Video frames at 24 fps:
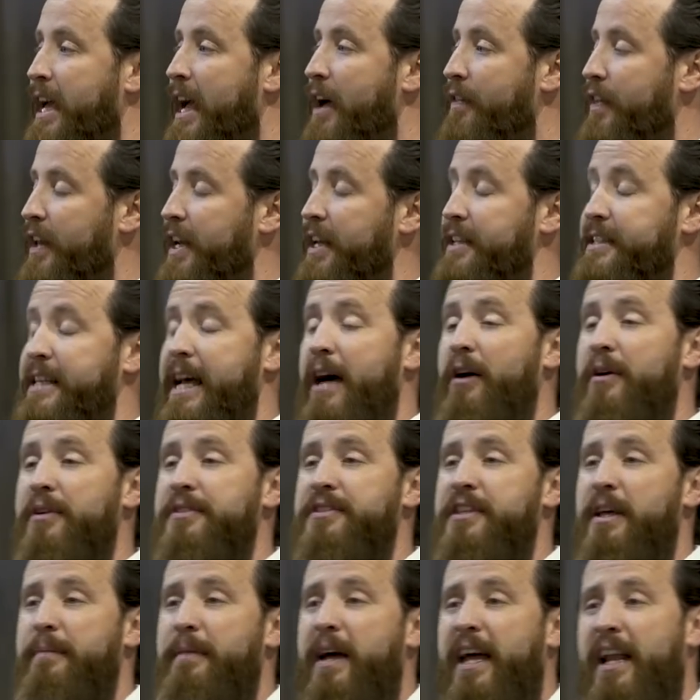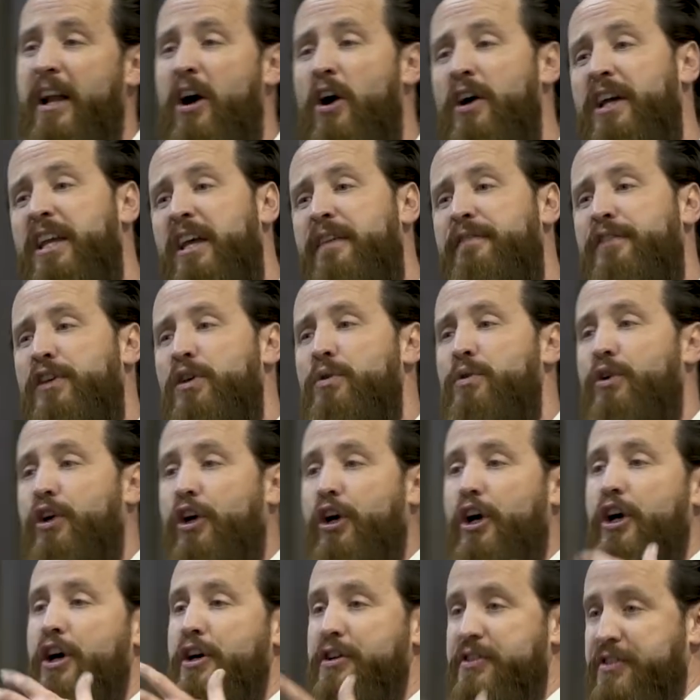And then he tells them, and I'll give you
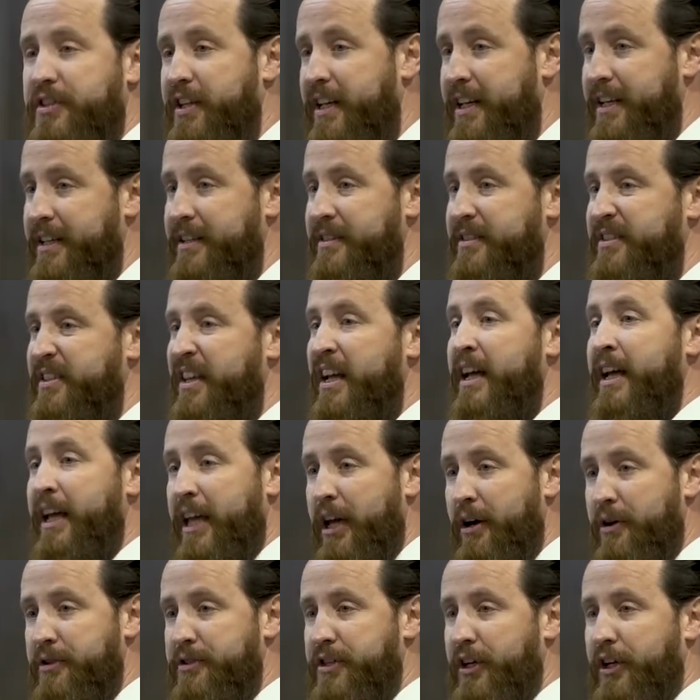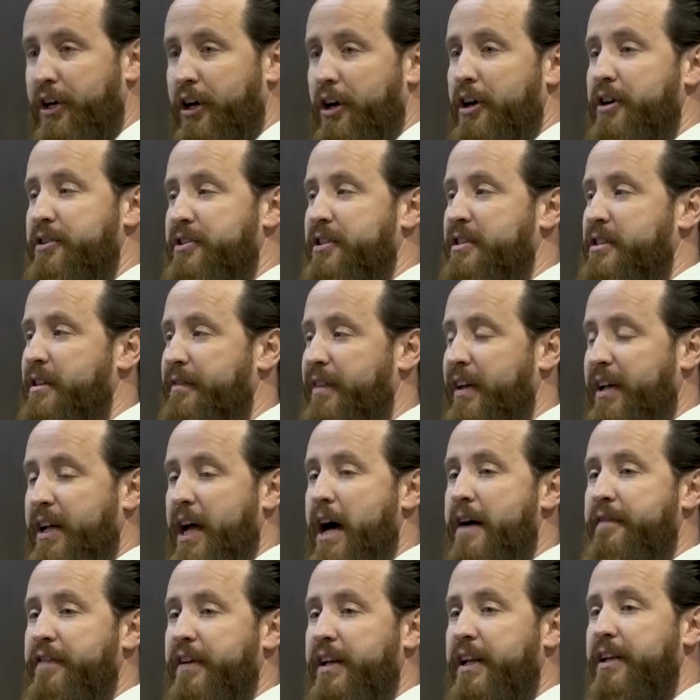curses. Here's the curses of the
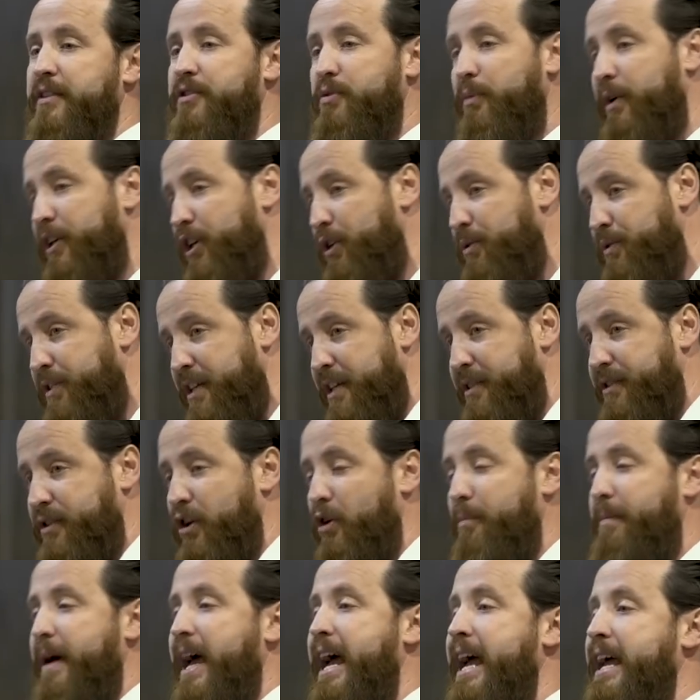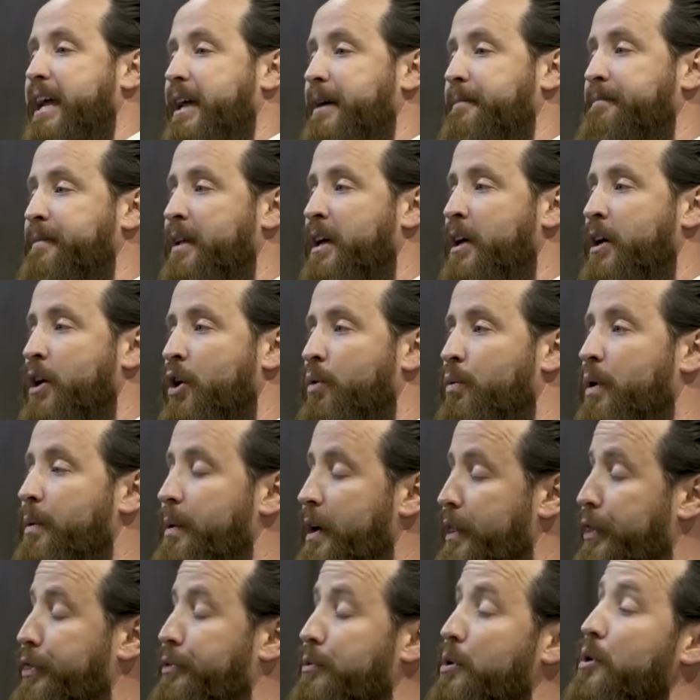covenants when you disobey. We
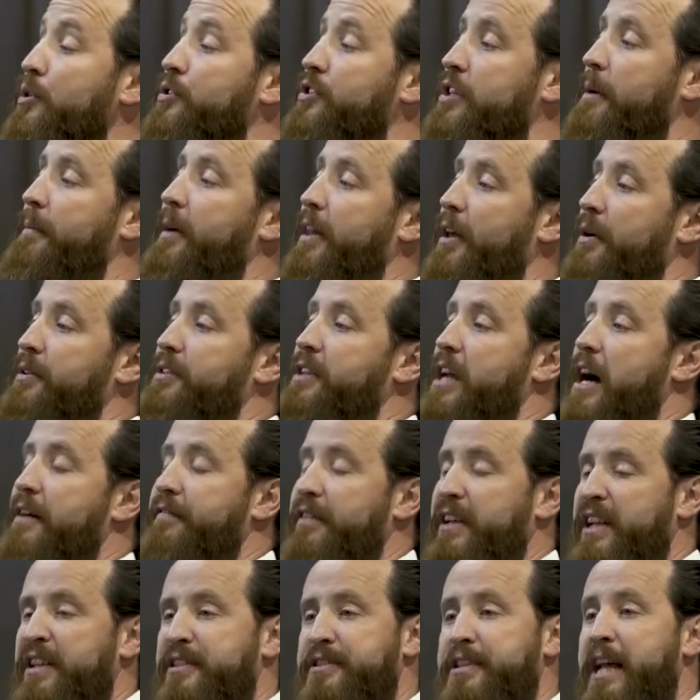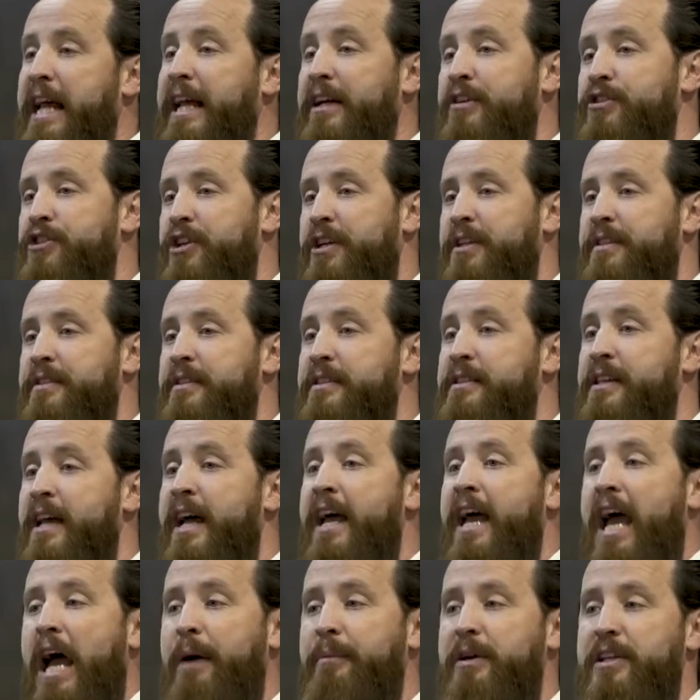went through some of those covenant sanctions,
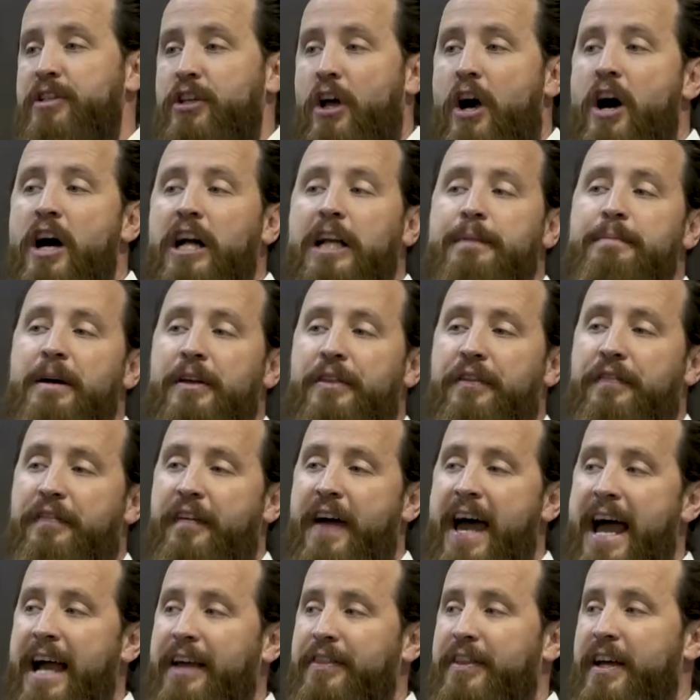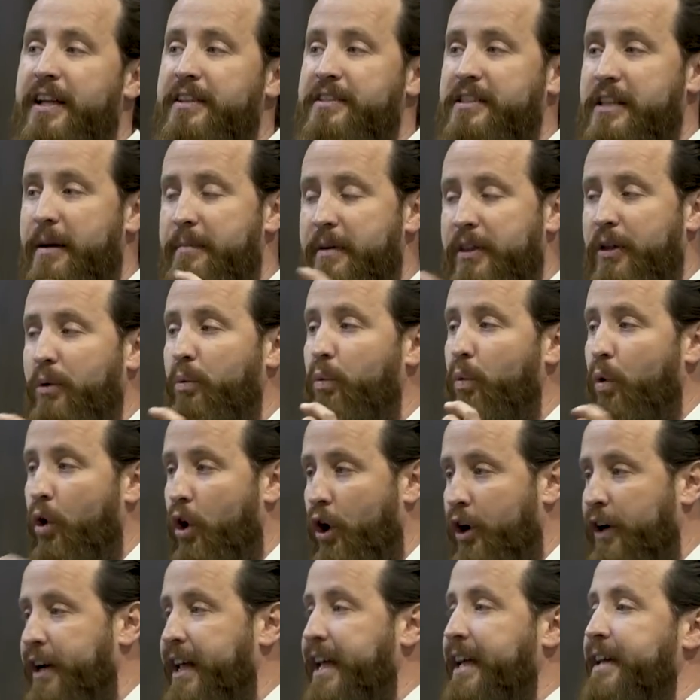and we talked about the fact that some of the
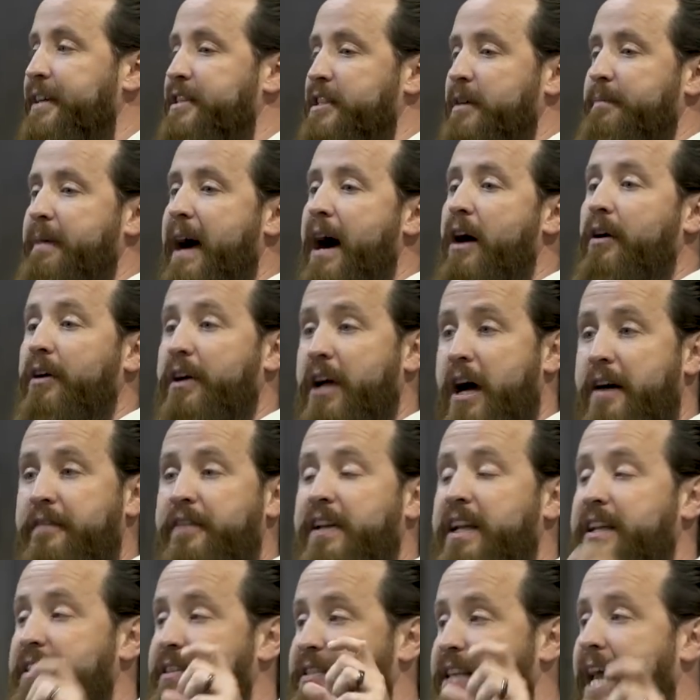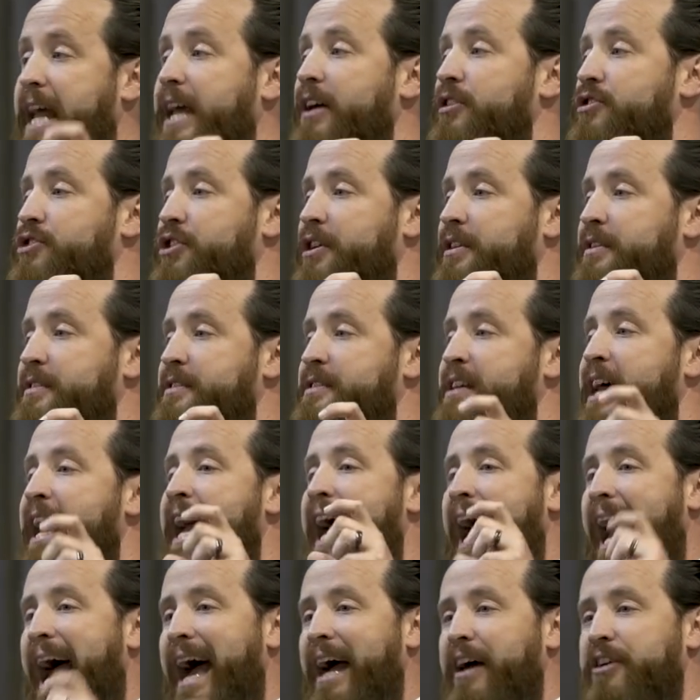warnings about covenant sanctions
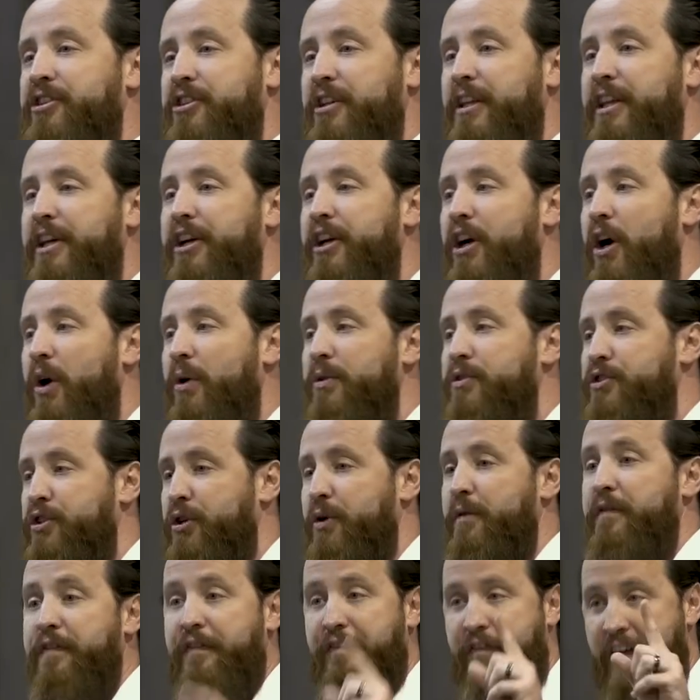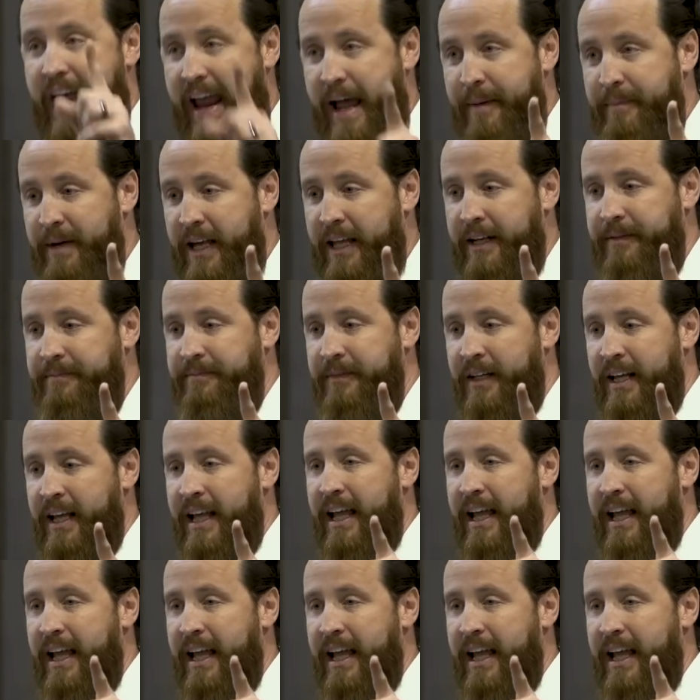actually go to famine,